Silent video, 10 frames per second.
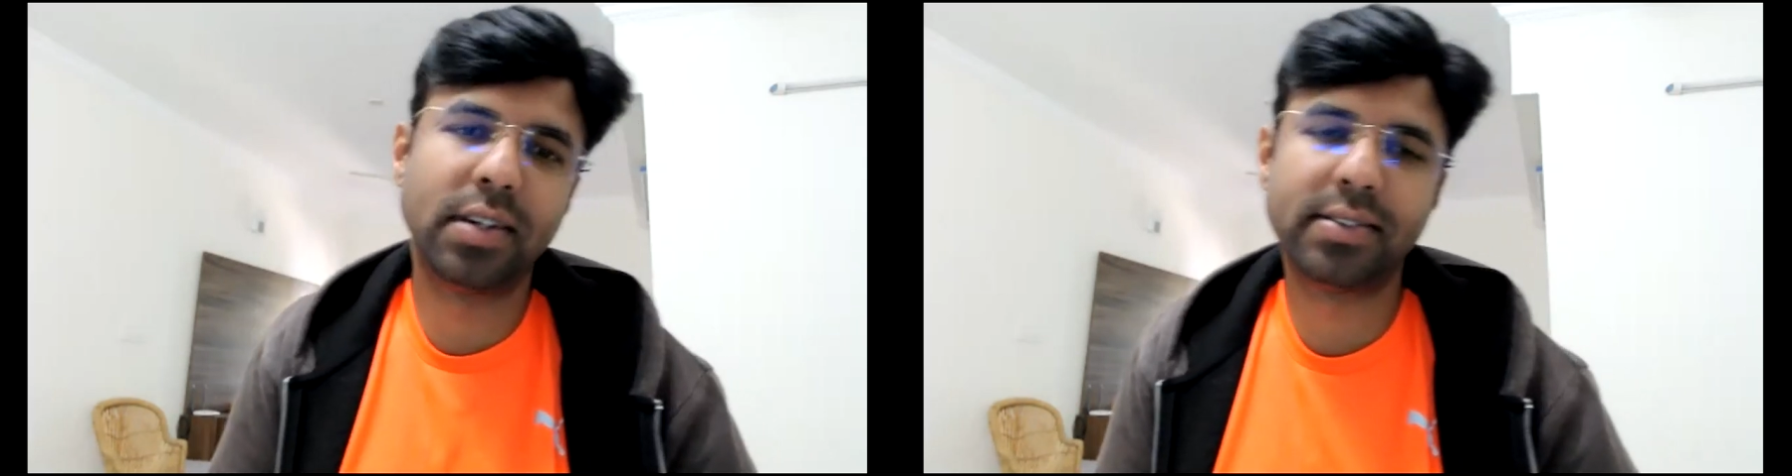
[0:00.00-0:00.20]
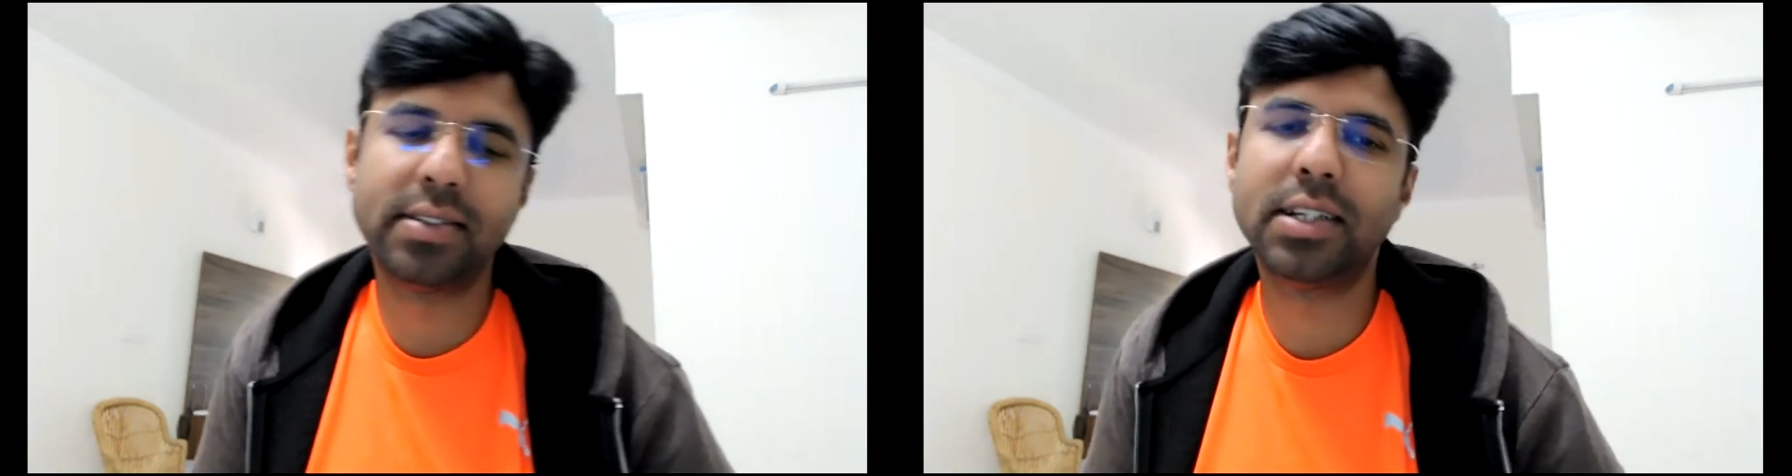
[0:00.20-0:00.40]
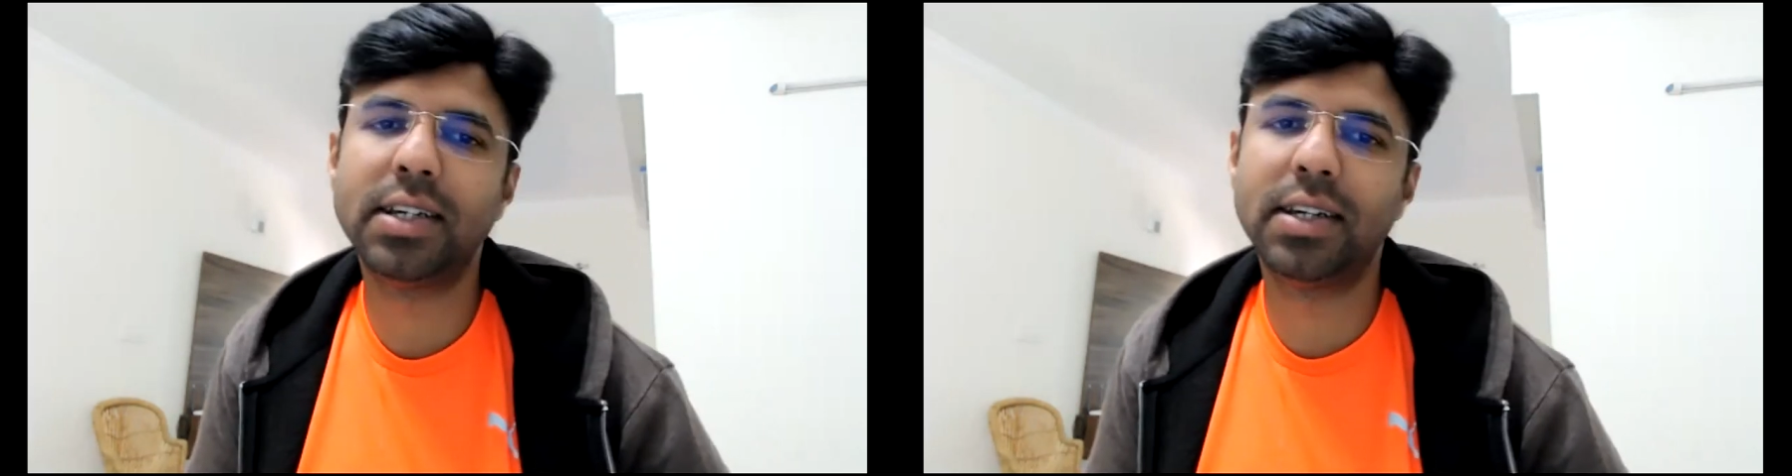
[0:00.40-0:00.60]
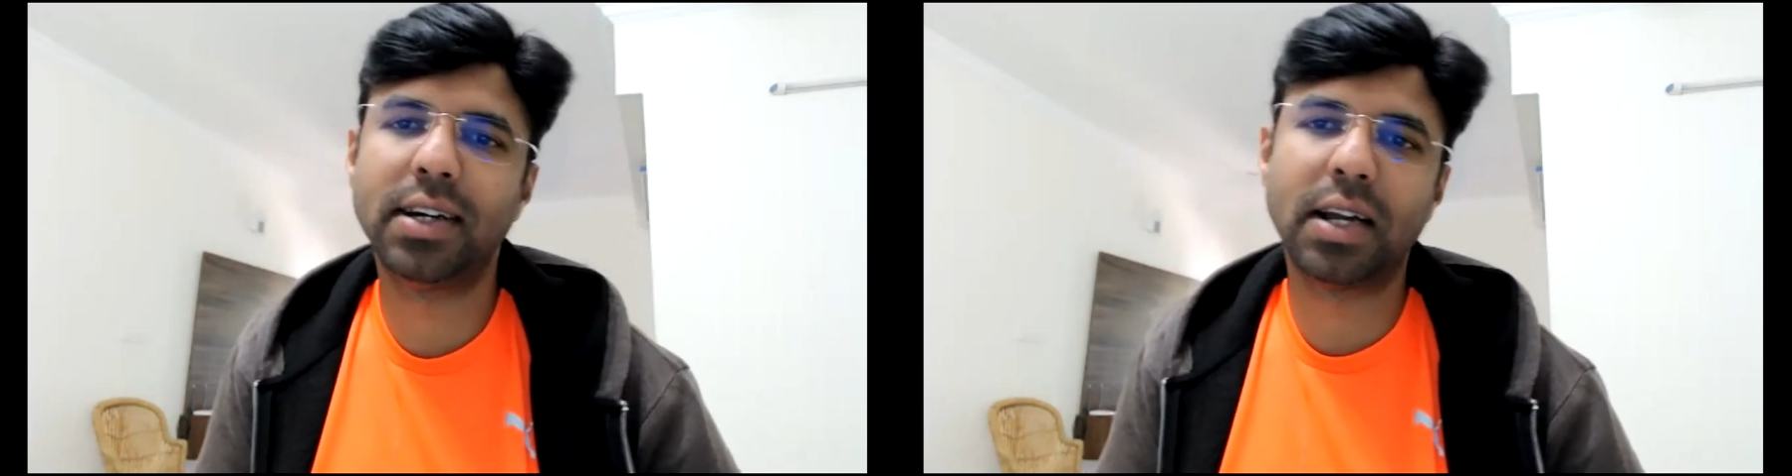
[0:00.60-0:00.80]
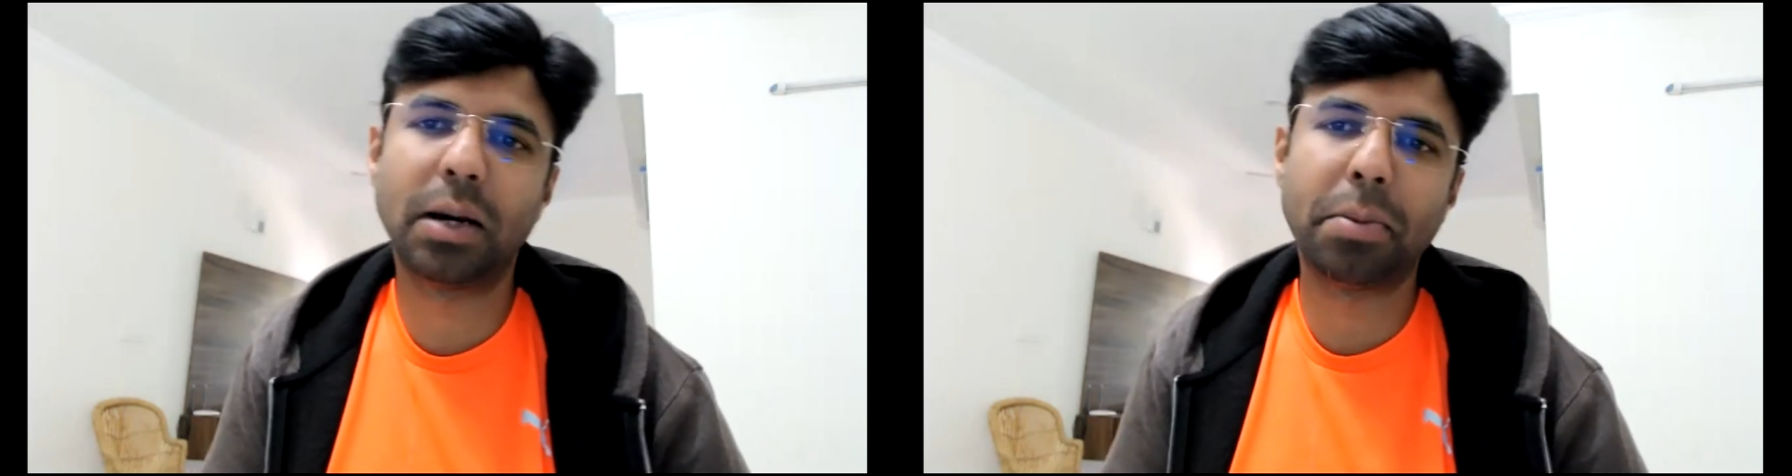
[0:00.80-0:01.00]
a city,
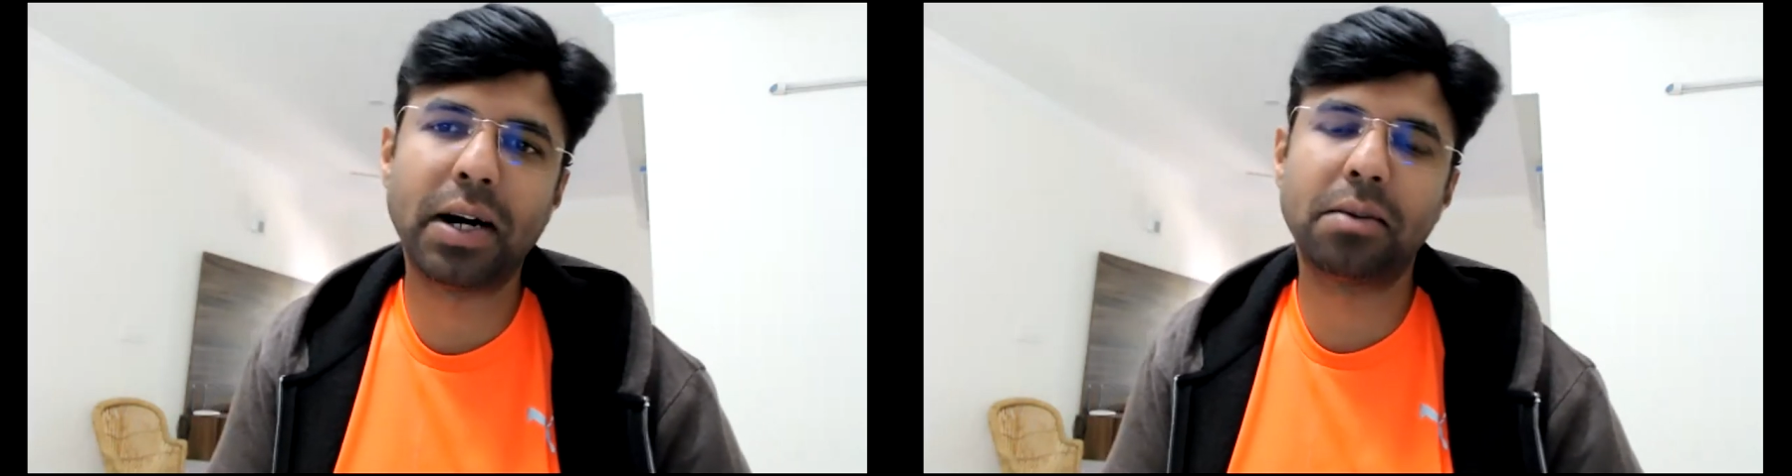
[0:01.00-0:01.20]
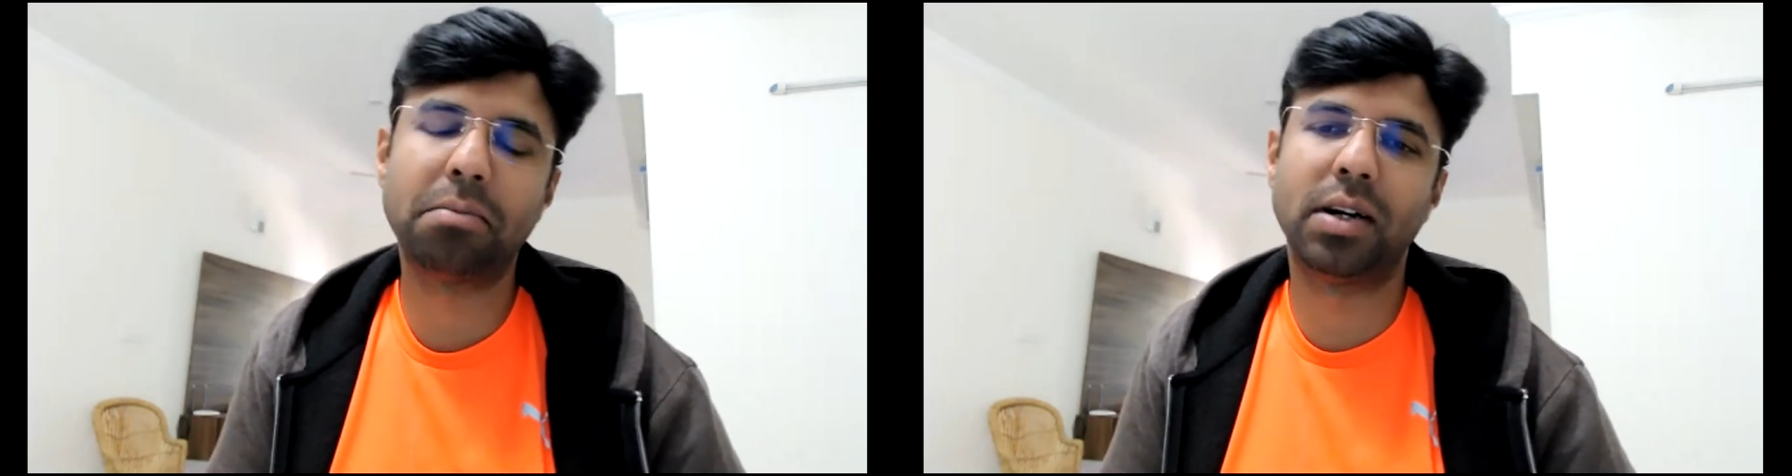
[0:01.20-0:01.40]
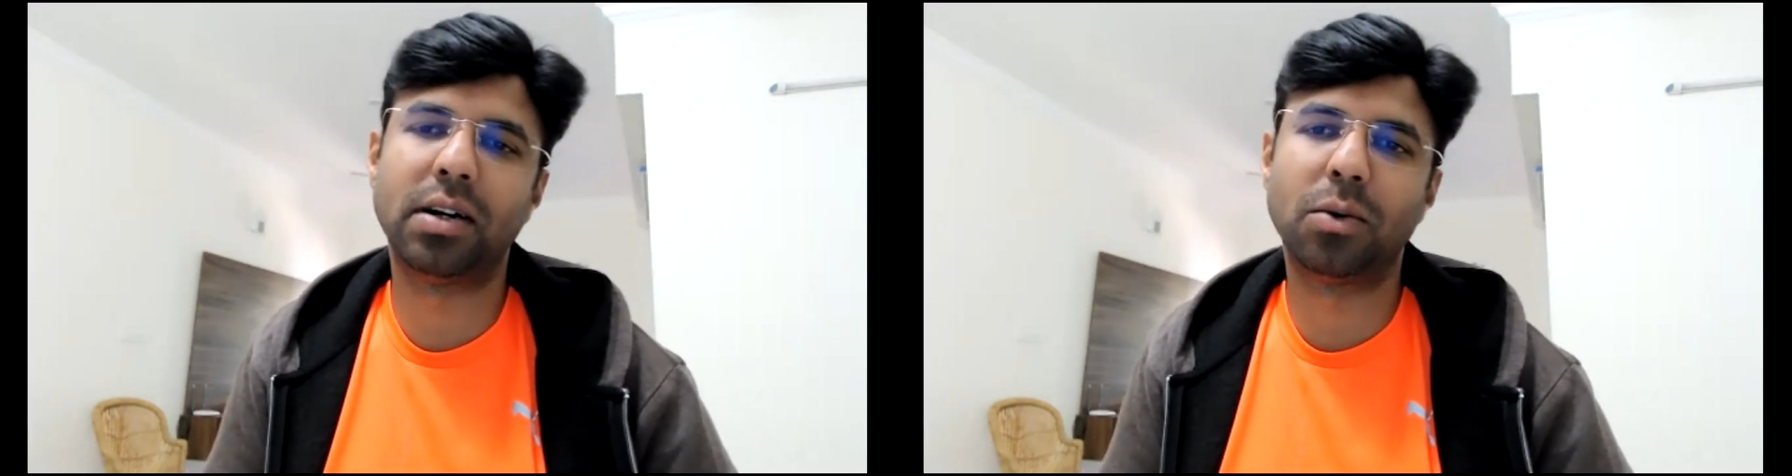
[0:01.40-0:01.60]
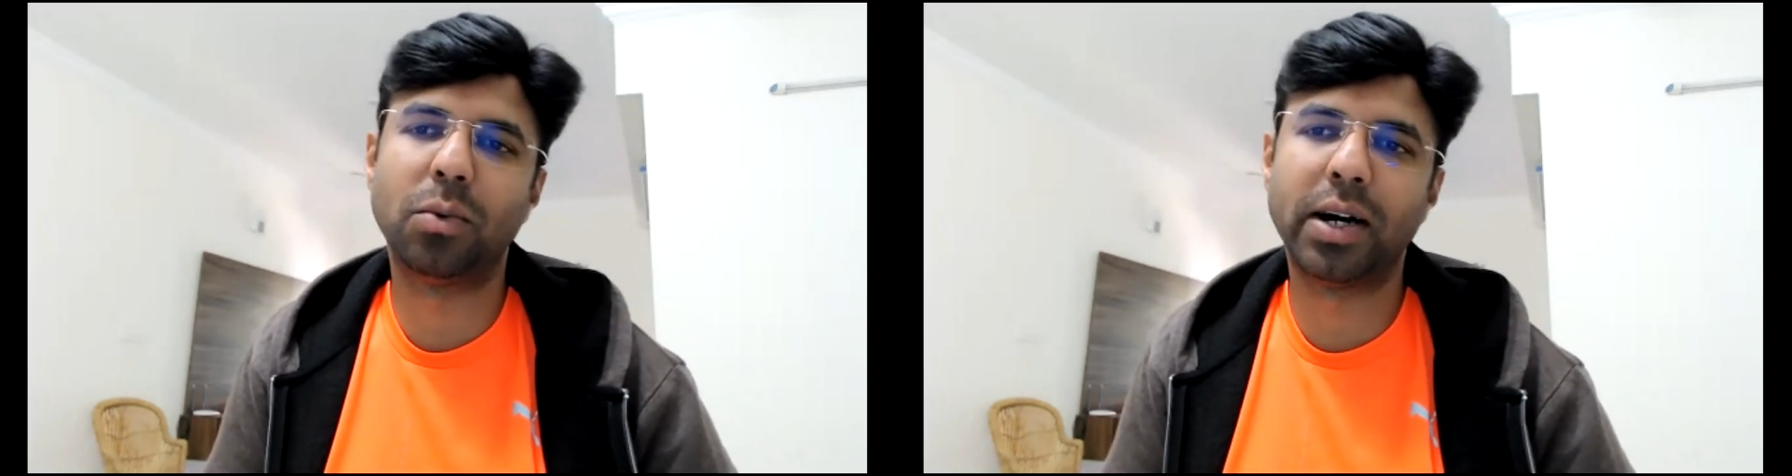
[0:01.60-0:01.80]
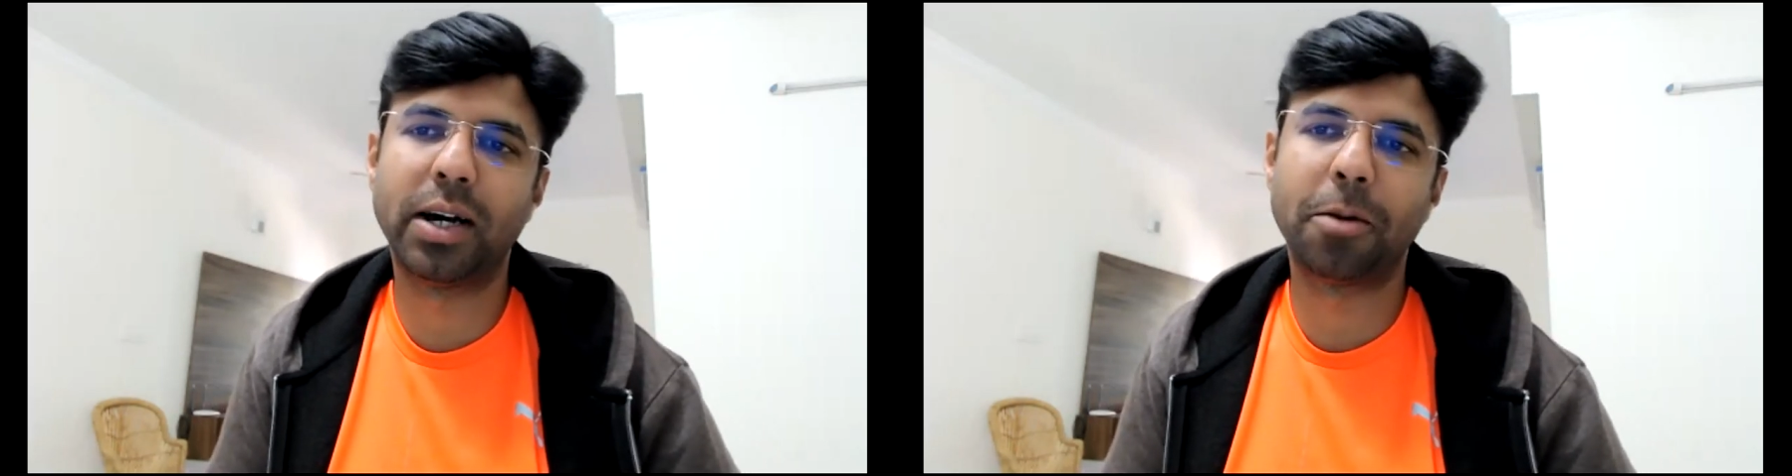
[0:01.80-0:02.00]
an apartment
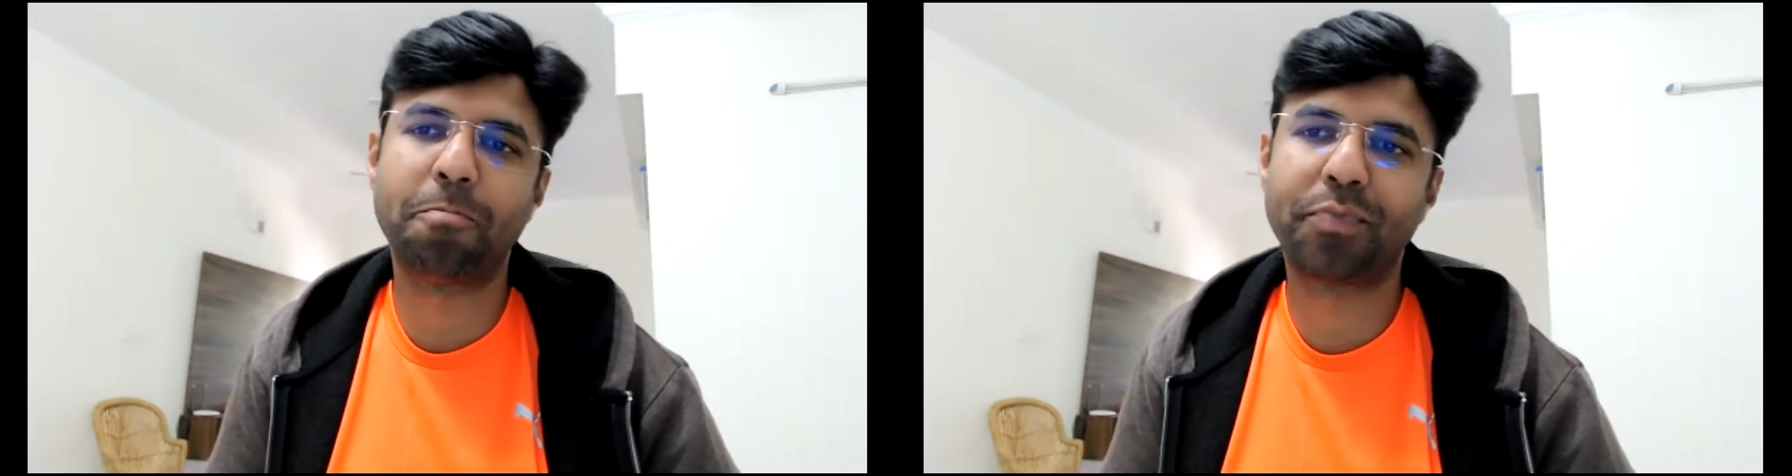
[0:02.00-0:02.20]
where